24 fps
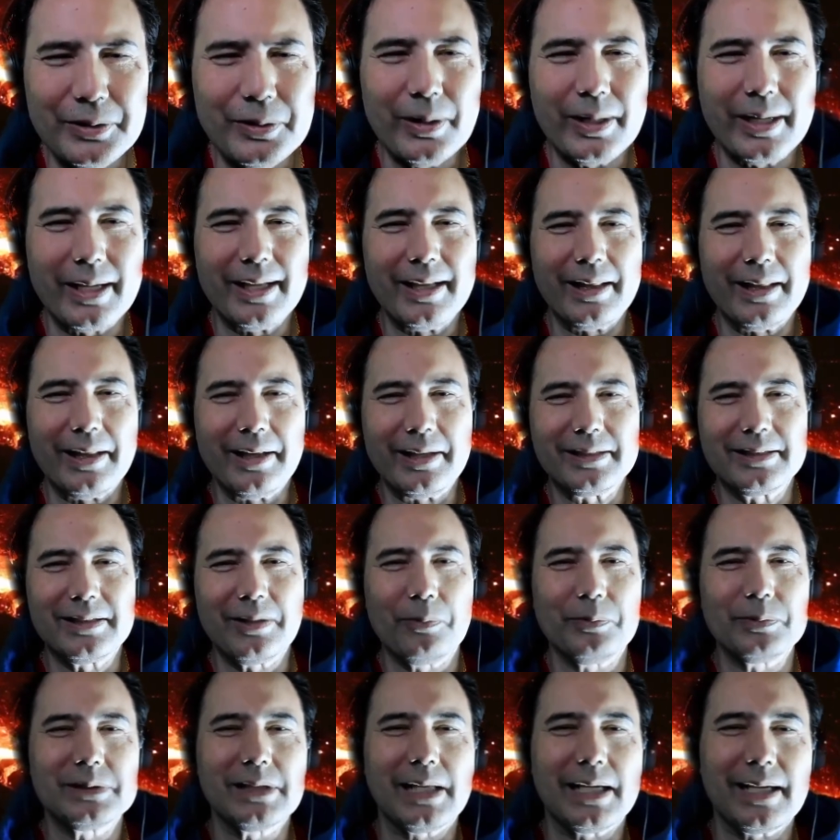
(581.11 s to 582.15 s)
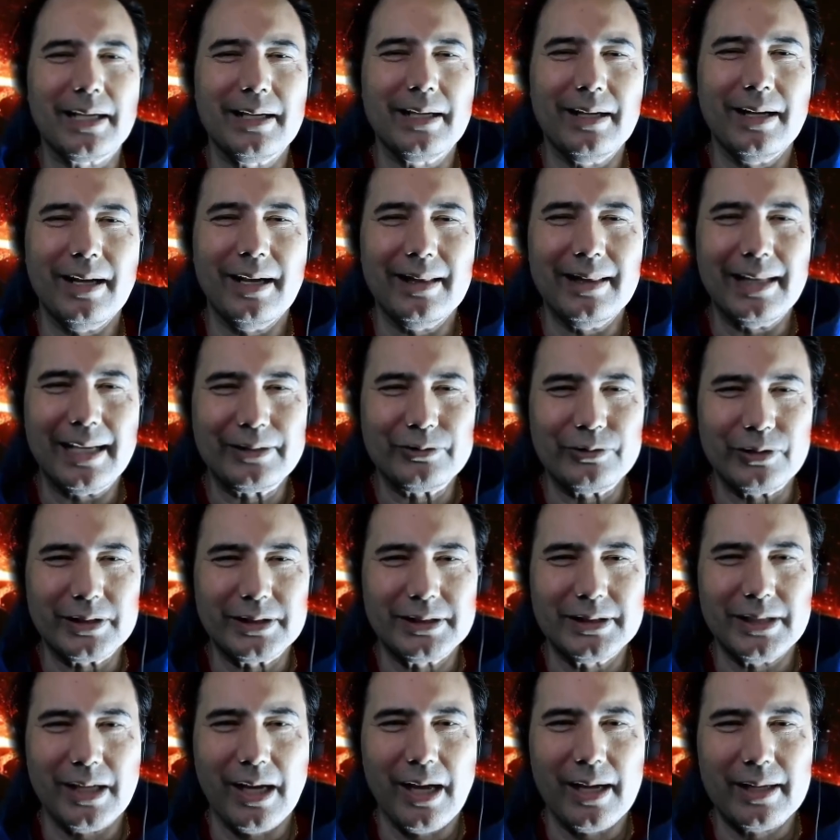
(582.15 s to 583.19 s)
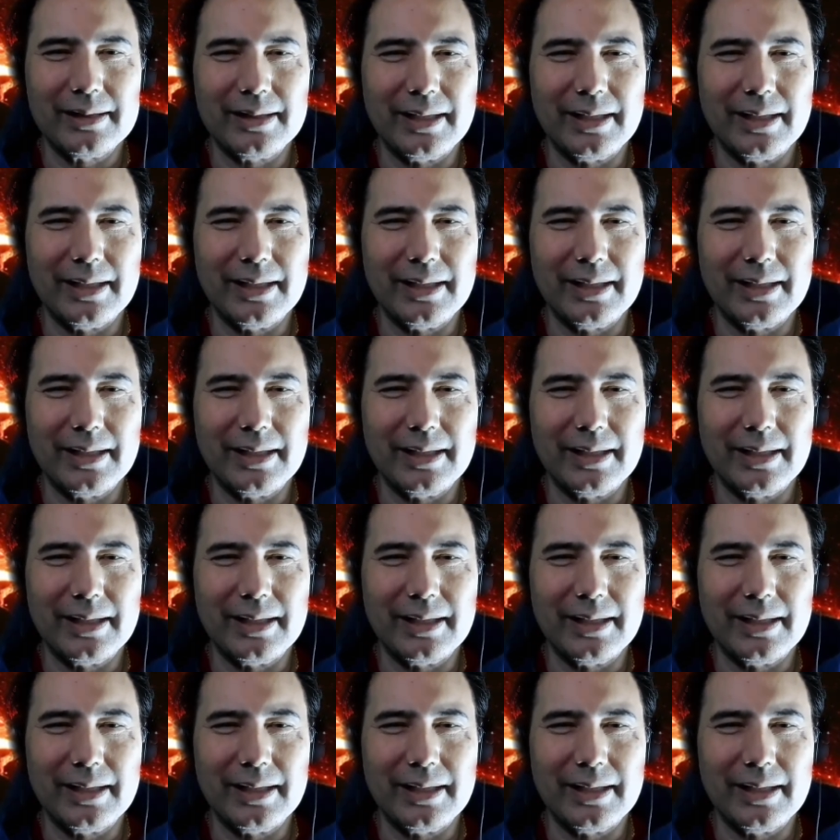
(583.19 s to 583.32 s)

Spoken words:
It's almost like an electric shock.